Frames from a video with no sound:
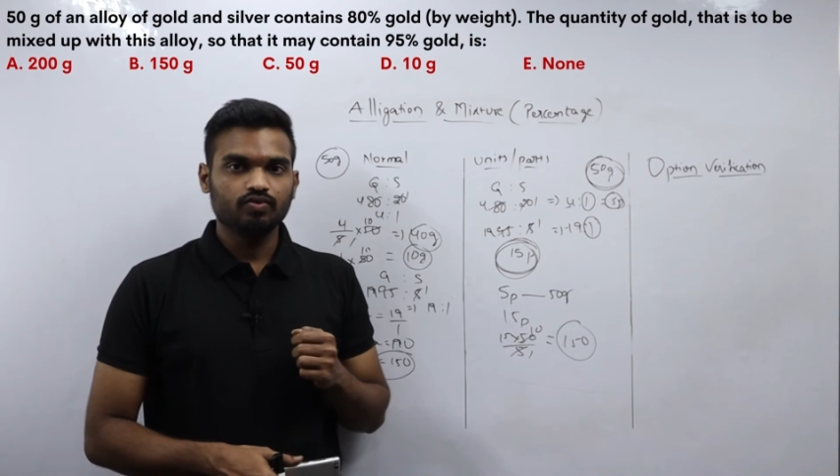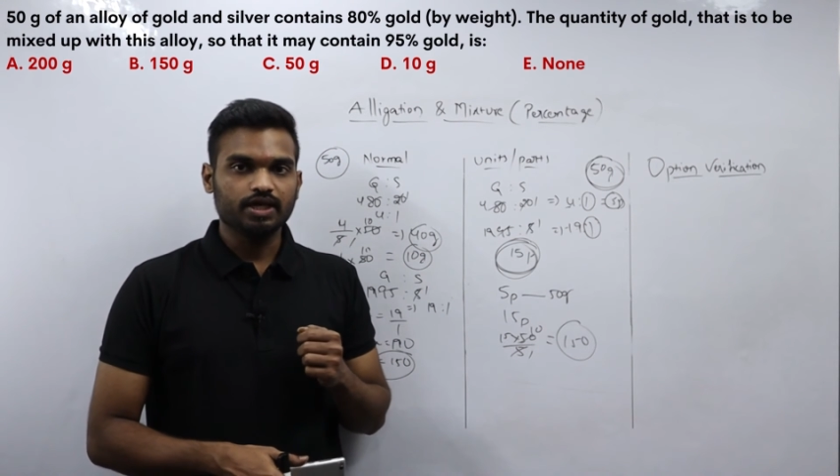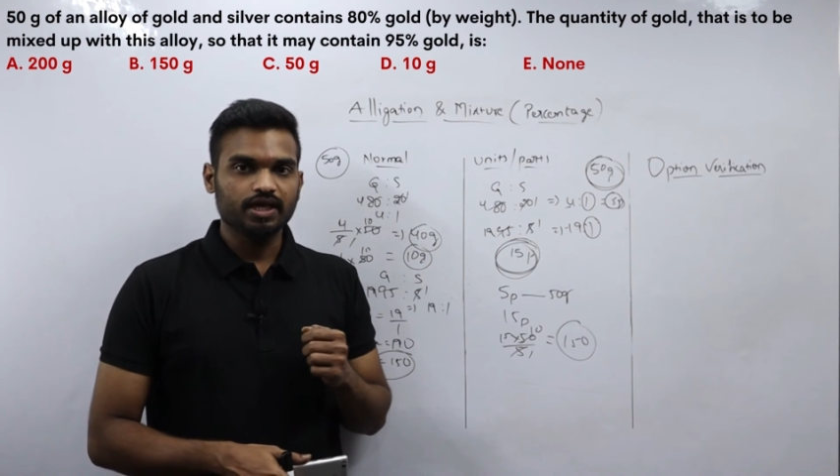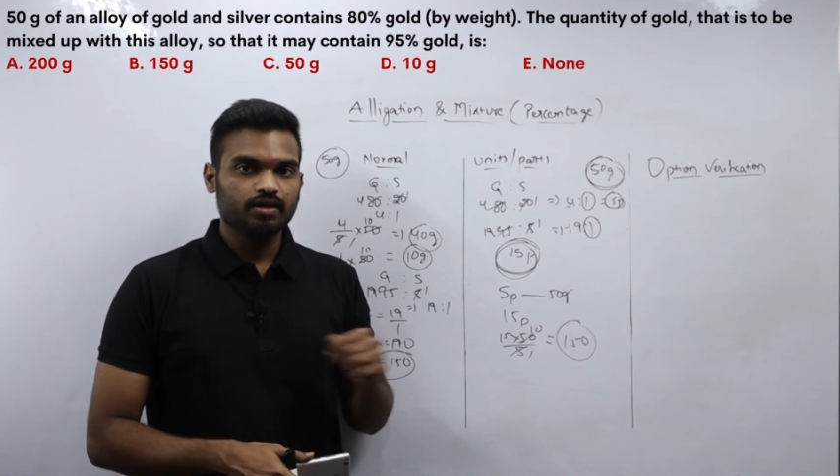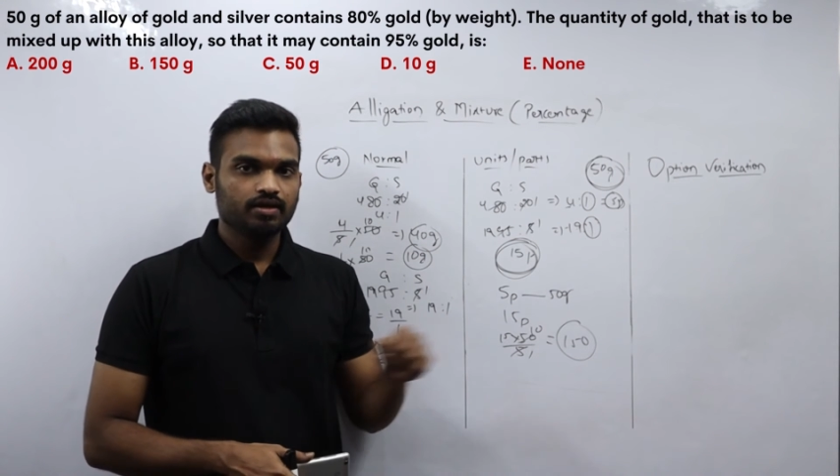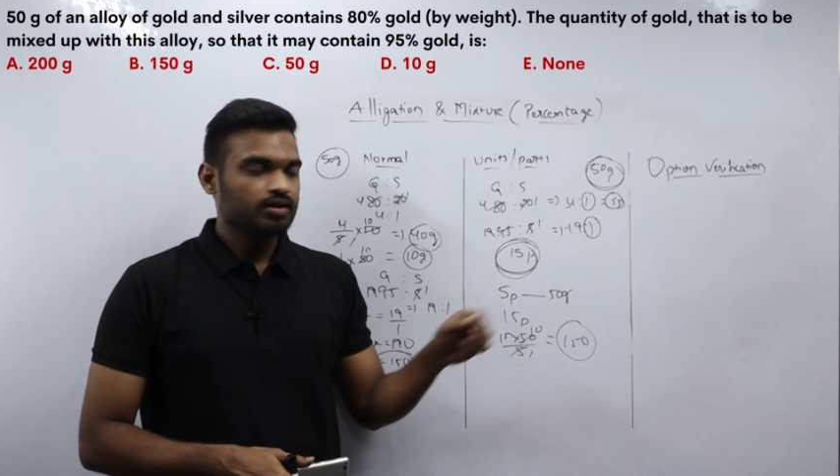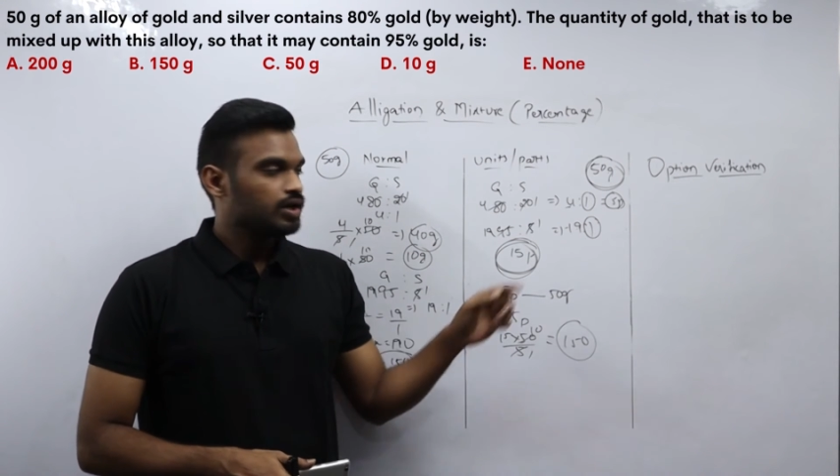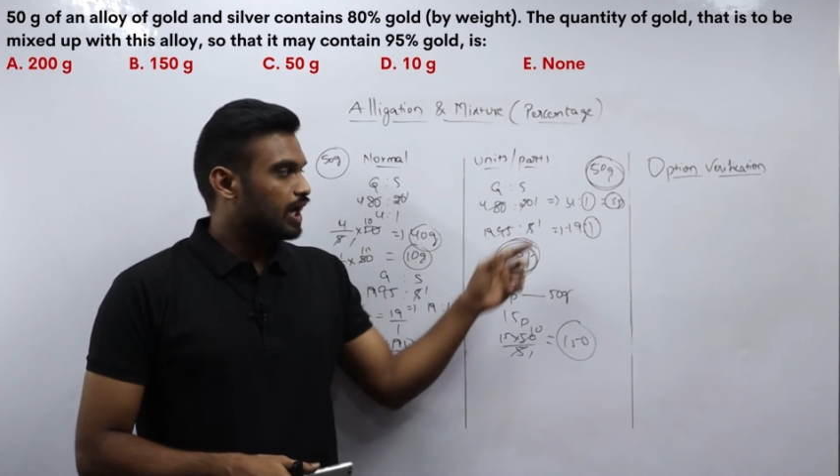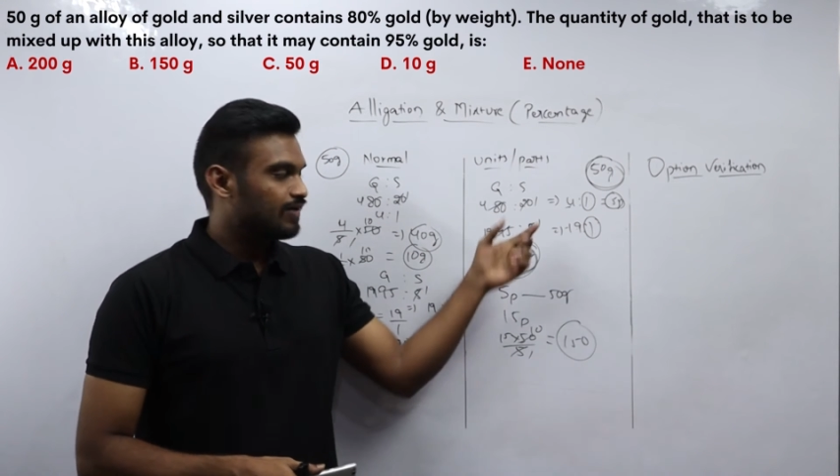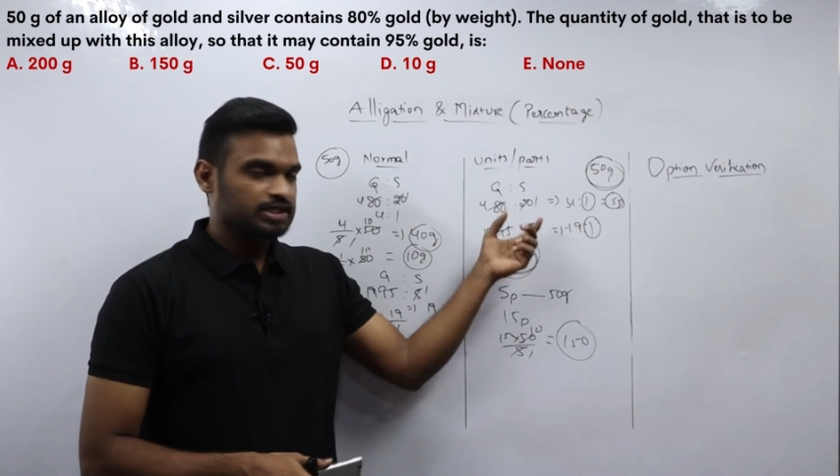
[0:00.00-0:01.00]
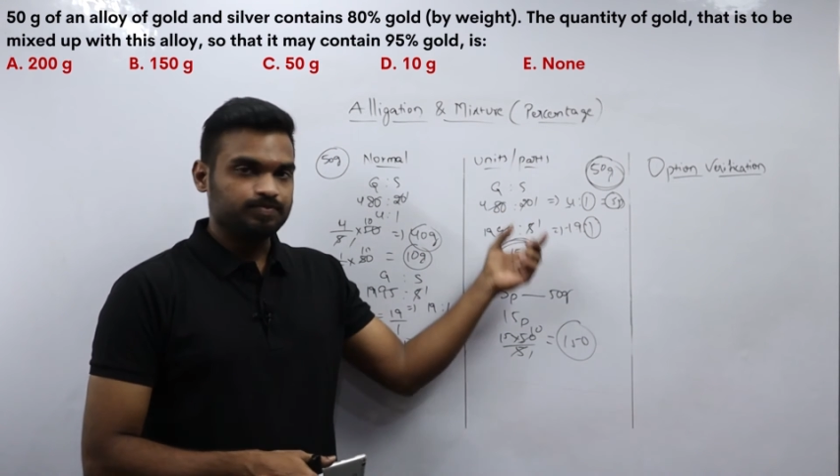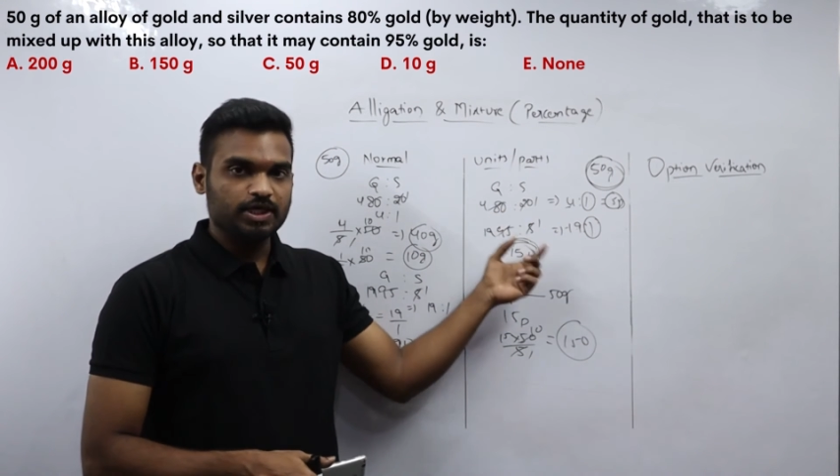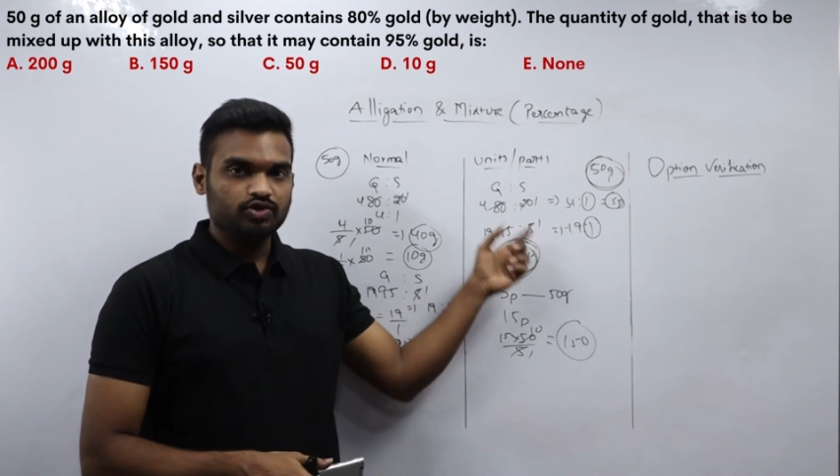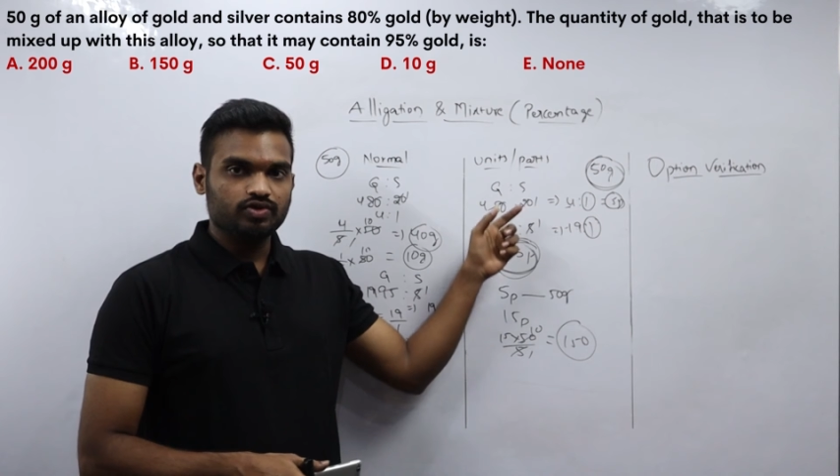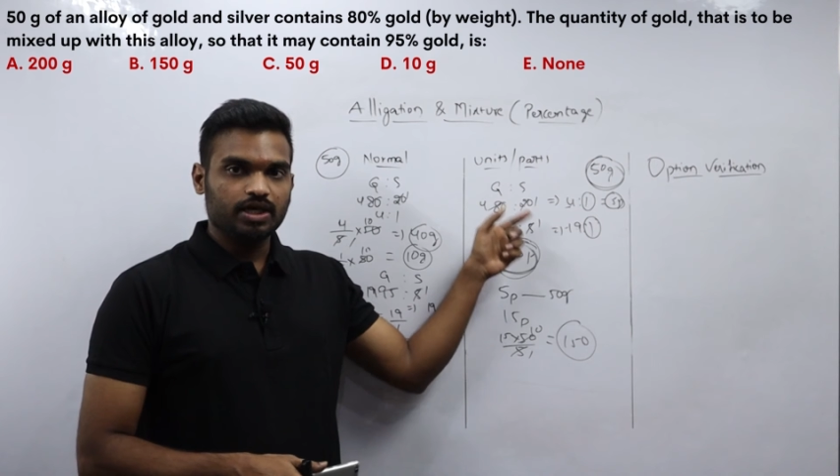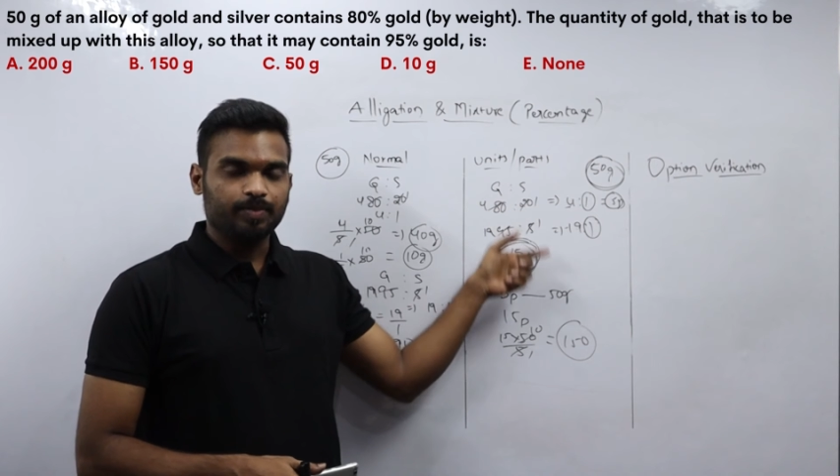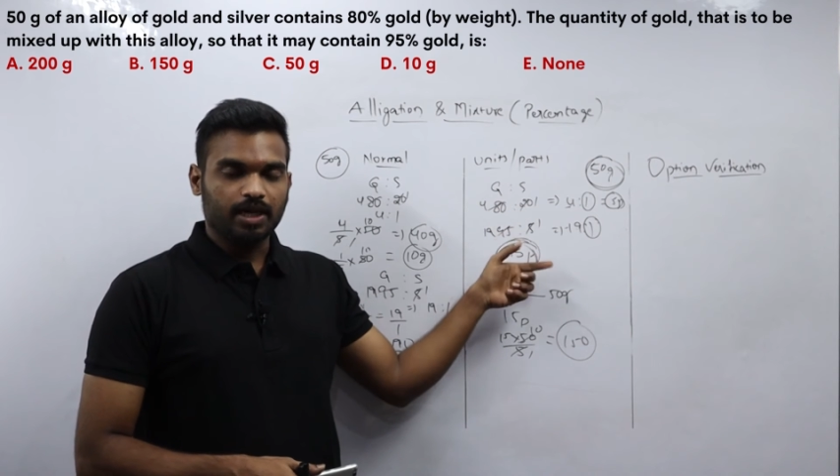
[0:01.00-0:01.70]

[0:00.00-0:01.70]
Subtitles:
Okay, I will explain you the